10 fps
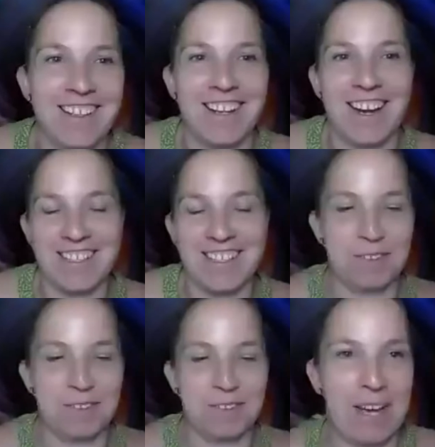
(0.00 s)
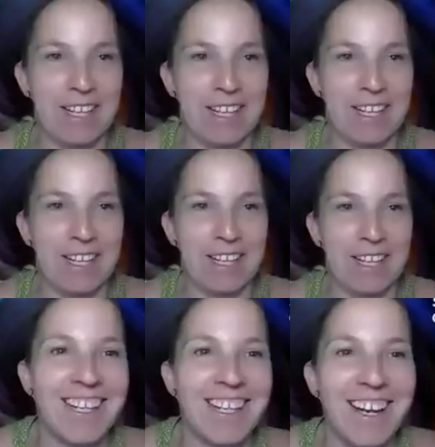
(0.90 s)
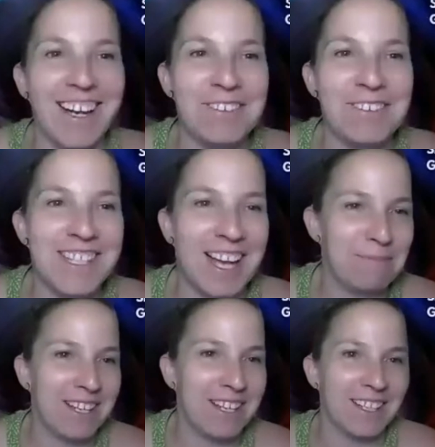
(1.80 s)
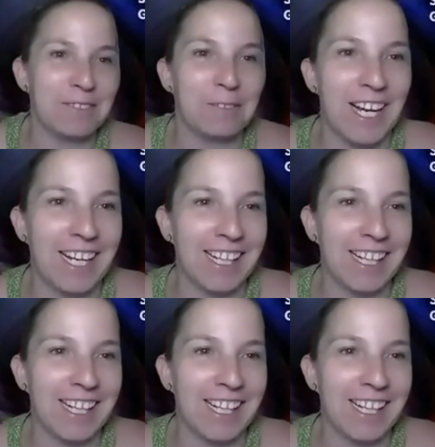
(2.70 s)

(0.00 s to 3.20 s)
didn't want to make noise. I was happy to wait.